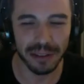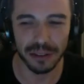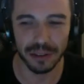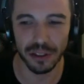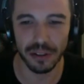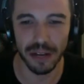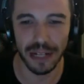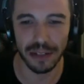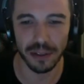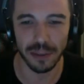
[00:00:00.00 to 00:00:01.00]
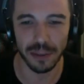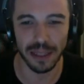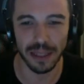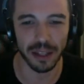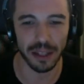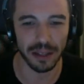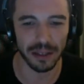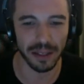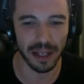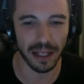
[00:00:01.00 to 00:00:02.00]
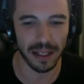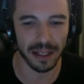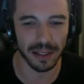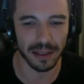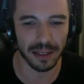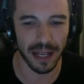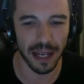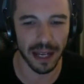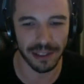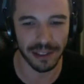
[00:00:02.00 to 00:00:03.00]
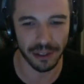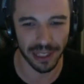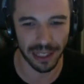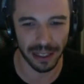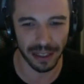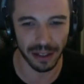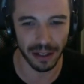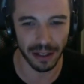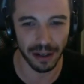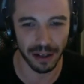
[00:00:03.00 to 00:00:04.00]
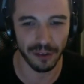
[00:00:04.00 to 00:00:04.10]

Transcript: to know a little bit about the history of